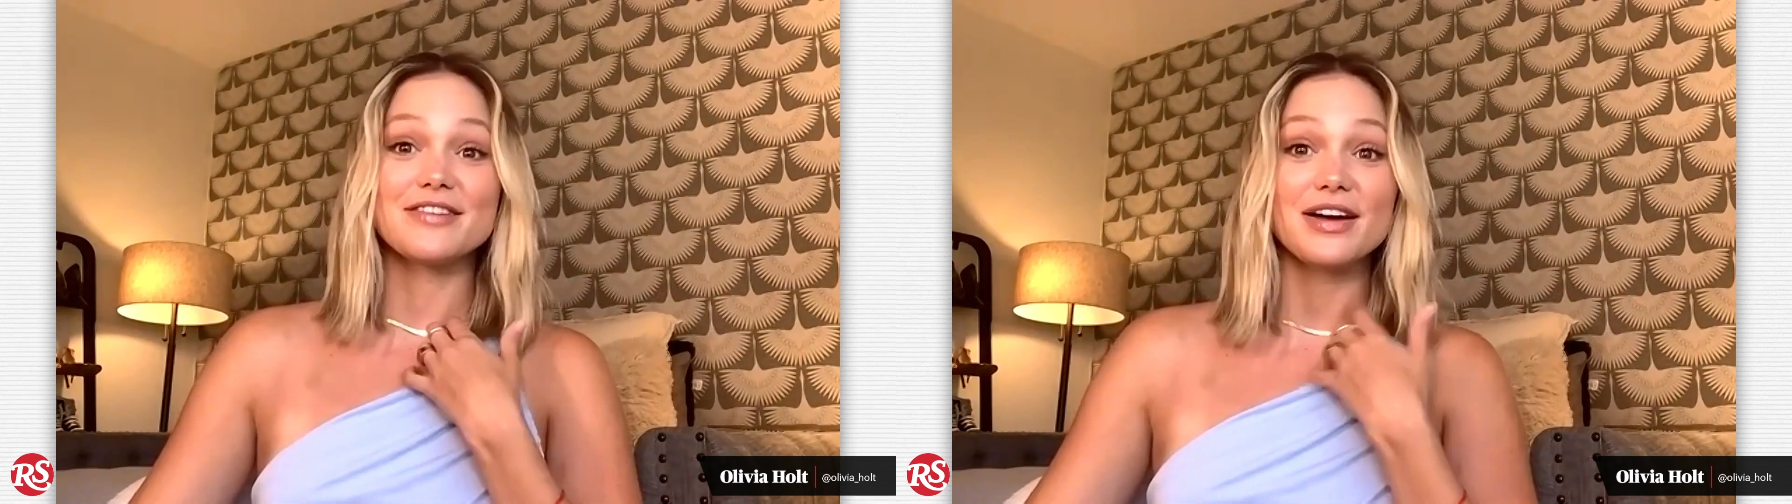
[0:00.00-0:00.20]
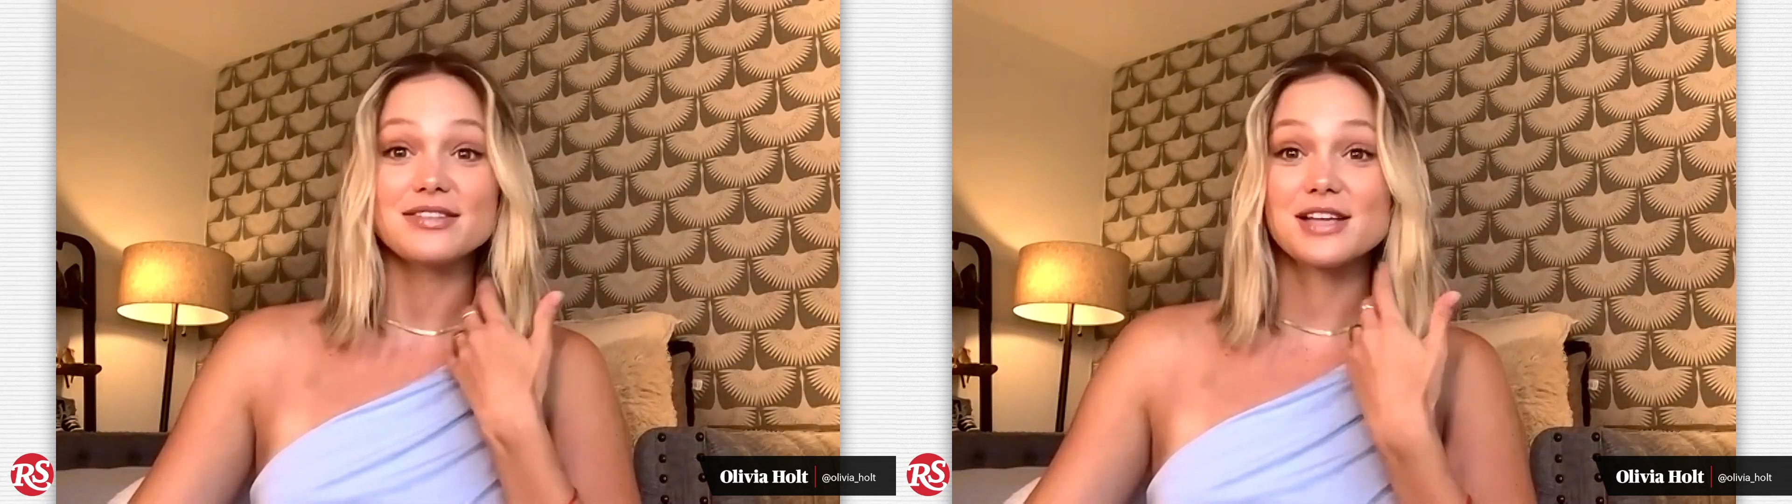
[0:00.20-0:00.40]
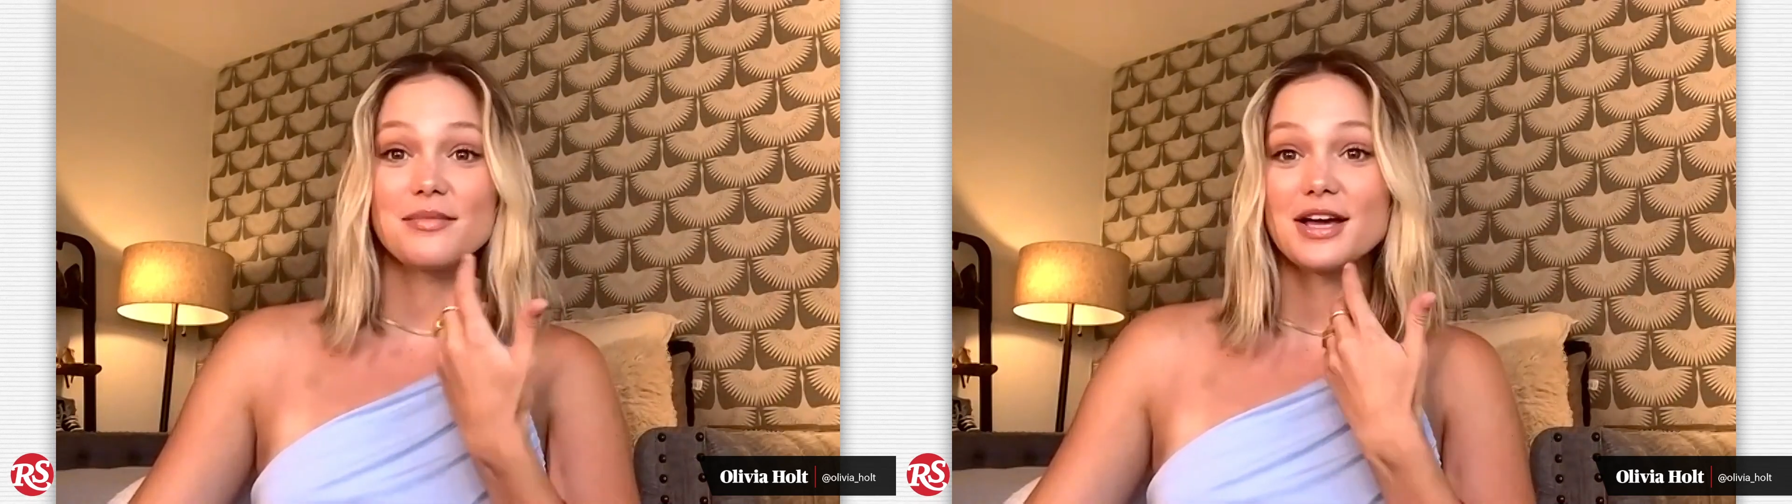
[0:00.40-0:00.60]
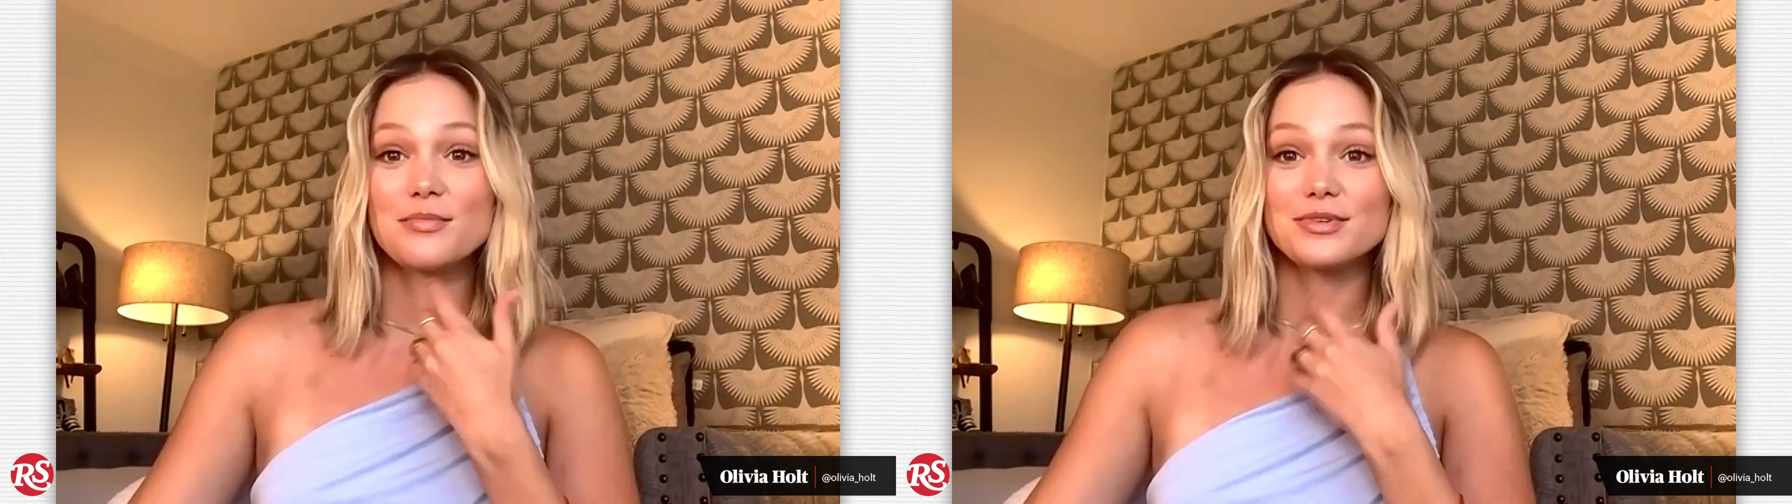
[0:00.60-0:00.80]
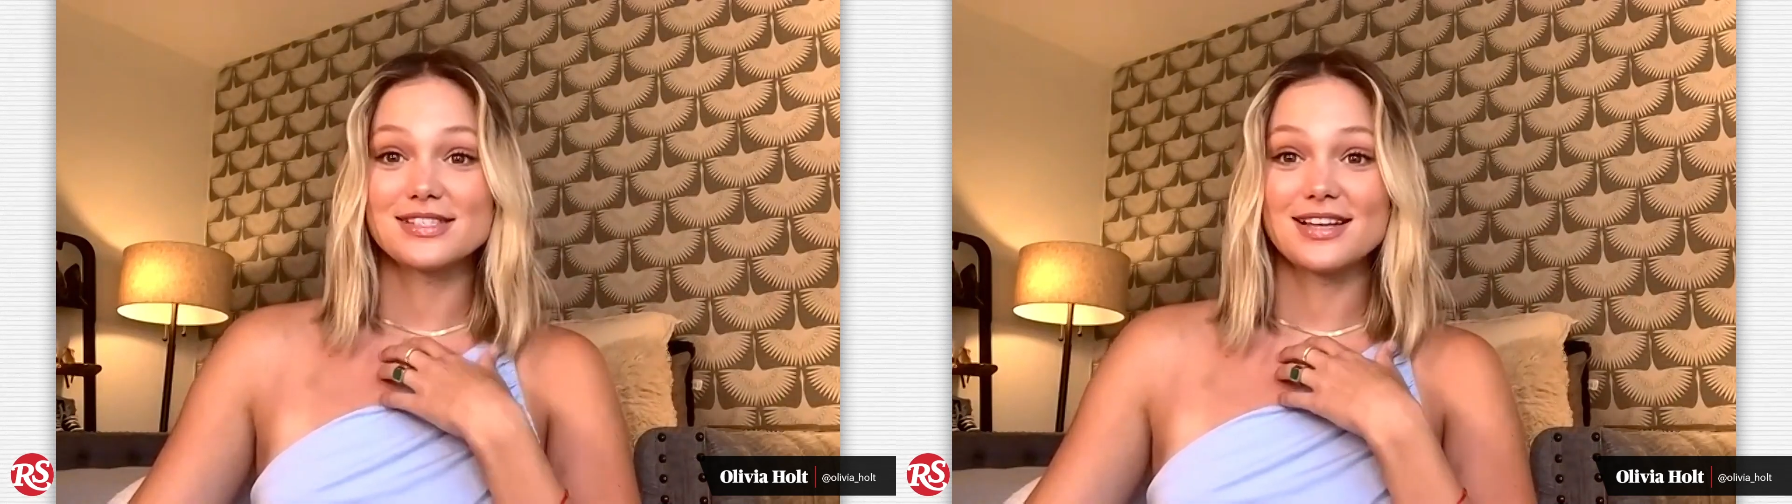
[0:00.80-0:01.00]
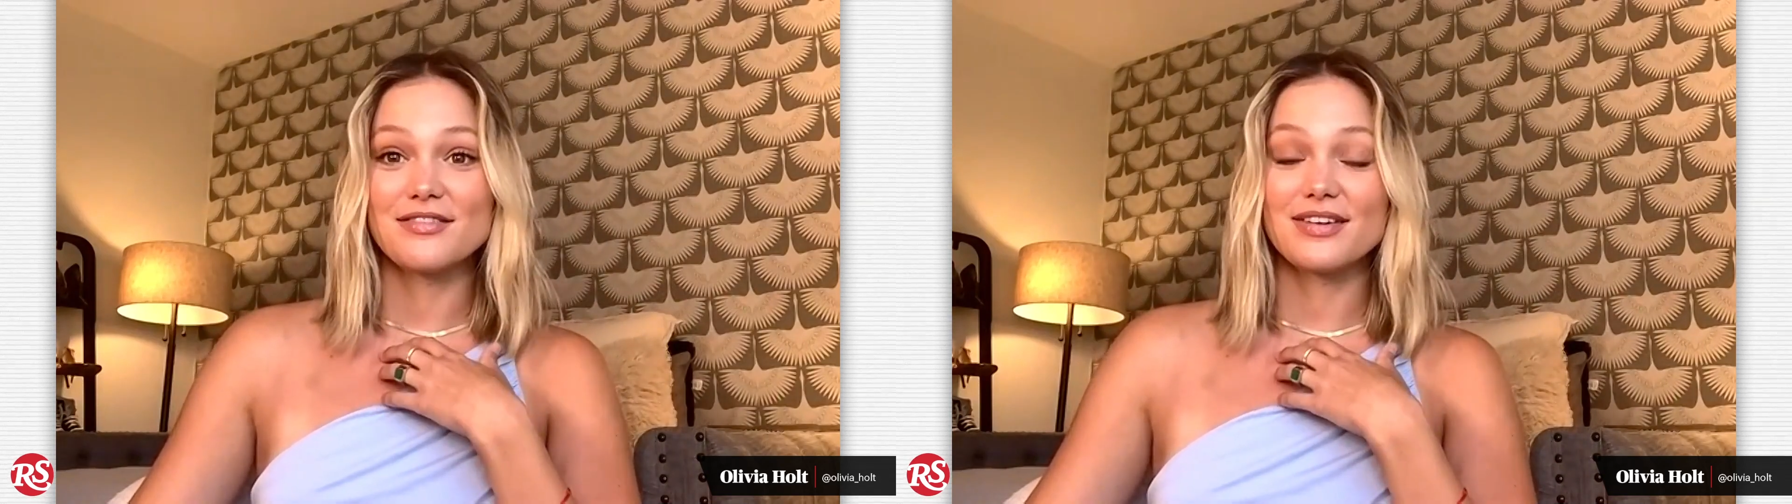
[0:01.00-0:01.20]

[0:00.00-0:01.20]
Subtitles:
if I was coming up with stuff,